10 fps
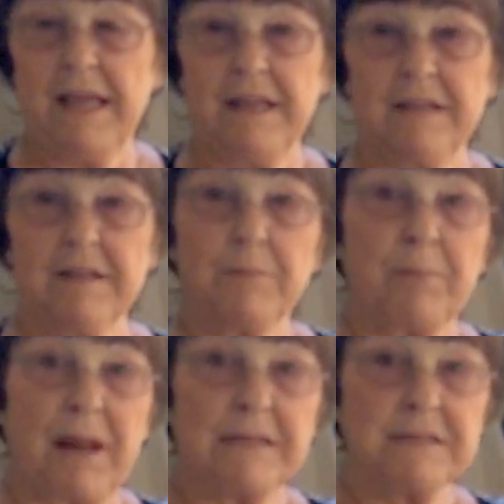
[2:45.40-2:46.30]
a
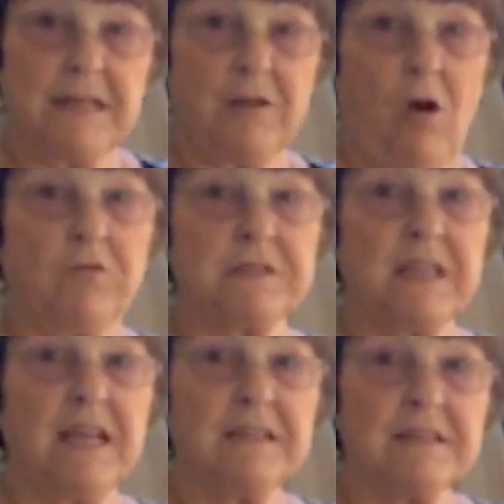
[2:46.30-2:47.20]
plastic golf
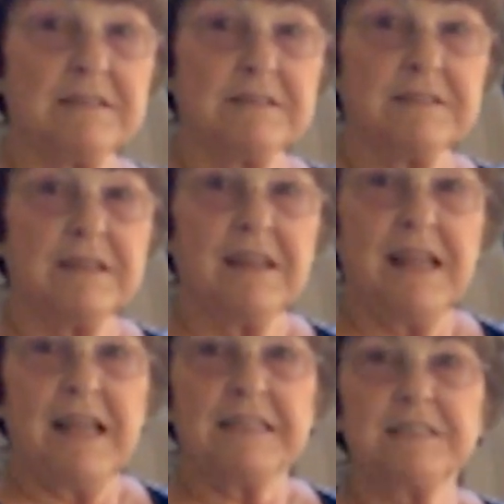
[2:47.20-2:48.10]
set
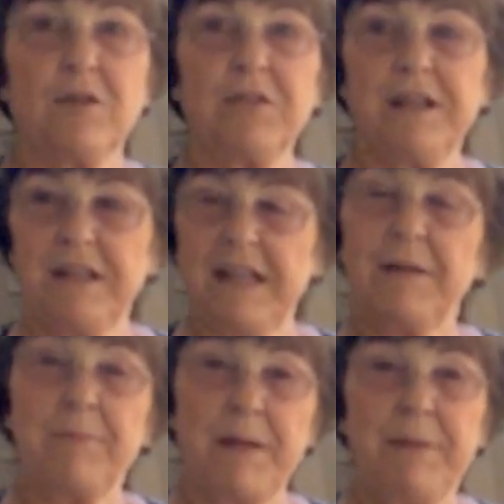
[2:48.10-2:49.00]
so that
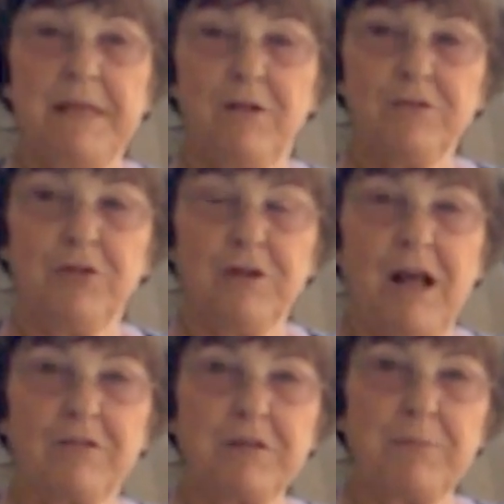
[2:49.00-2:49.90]
maybe he'll
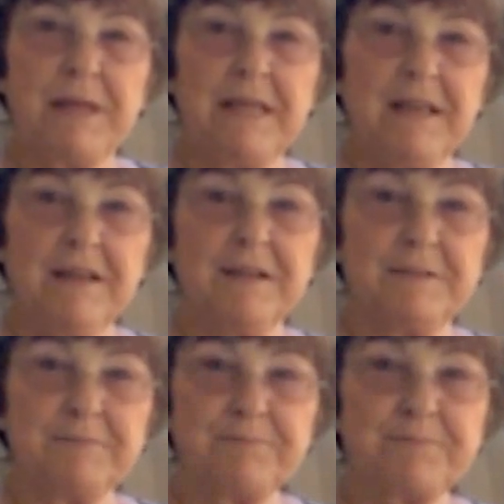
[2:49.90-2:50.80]
turn out to be
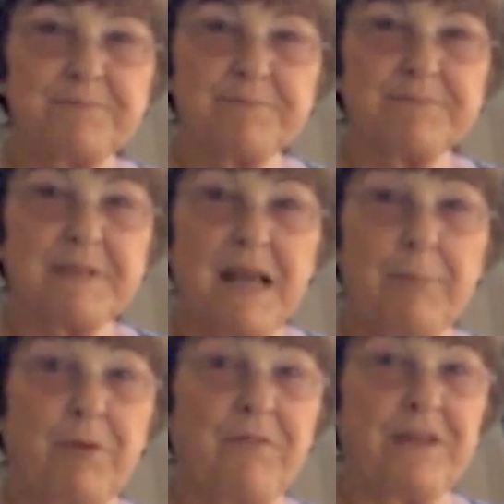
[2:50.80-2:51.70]

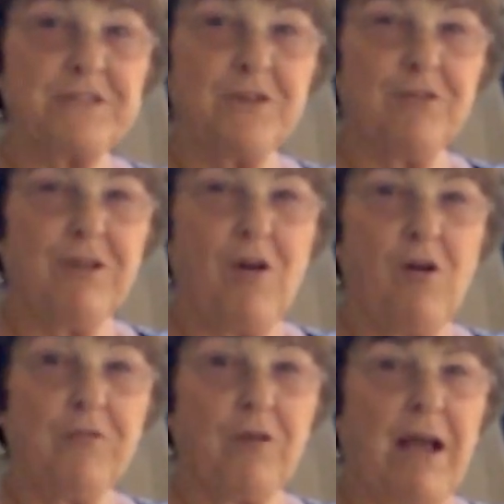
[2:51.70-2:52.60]
a professional
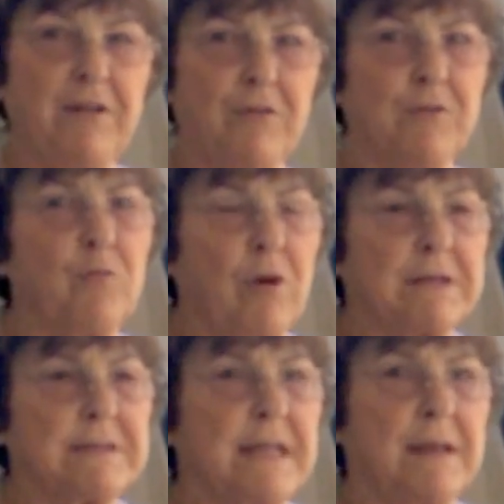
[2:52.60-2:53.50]
golfer. I don't
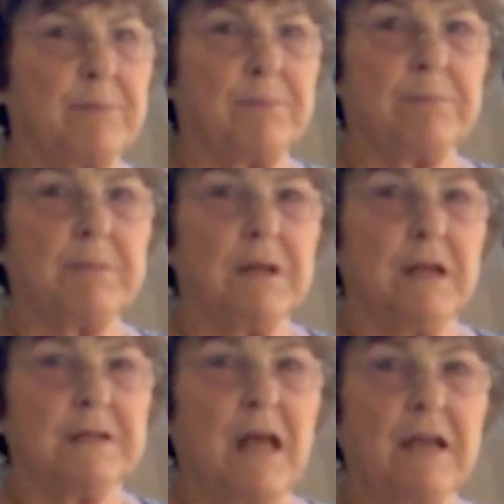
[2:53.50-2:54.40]
want to say
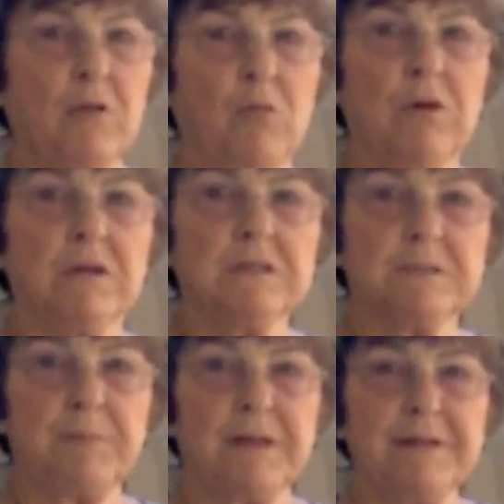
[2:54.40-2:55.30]
Tiger
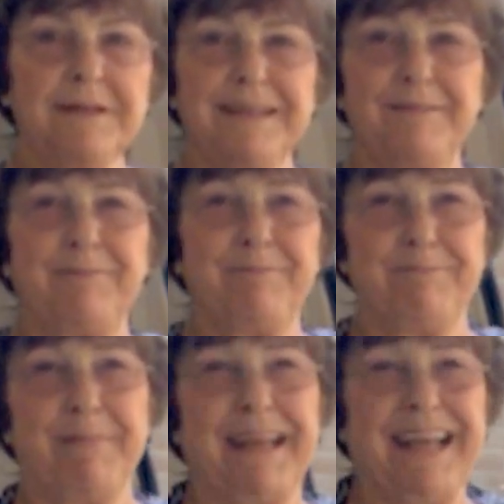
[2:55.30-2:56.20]
Woods, but
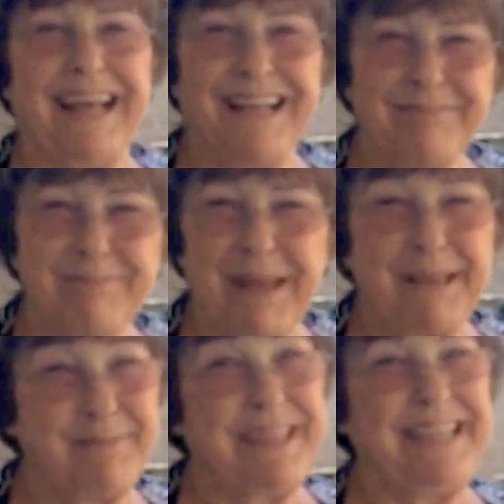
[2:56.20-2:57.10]

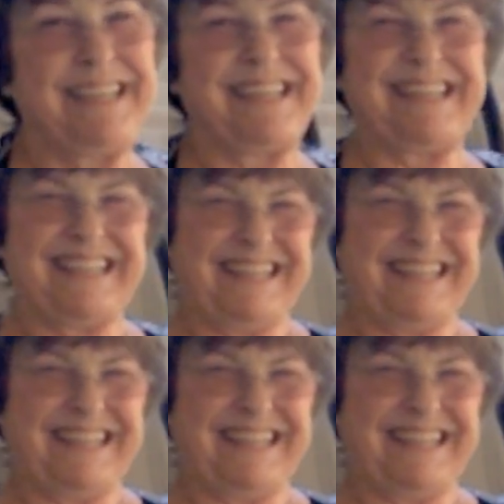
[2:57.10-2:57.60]
maybe.